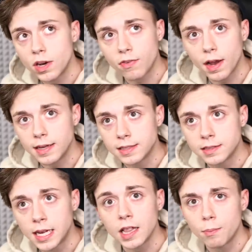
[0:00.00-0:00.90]
what if I
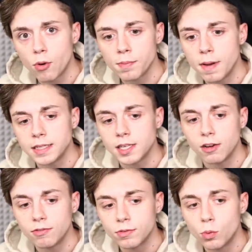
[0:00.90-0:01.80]
teleport
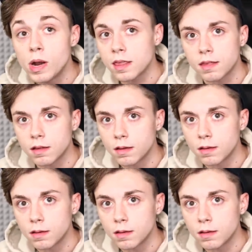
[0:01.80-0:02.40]
myself with